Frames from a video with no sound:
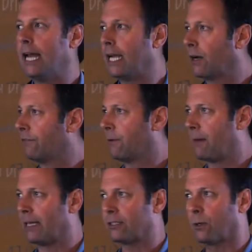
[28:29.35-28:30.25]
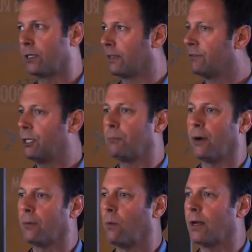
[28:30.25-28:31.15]
and go from MOS scores of
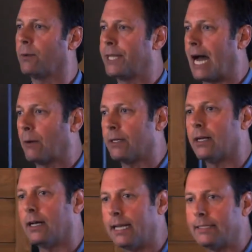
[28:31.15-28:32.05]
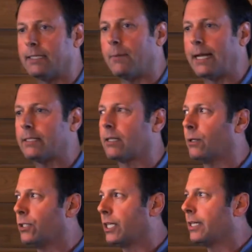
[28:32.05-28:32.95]
2.1 without an SD-WAN
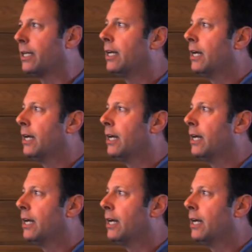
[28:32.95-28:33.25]
solution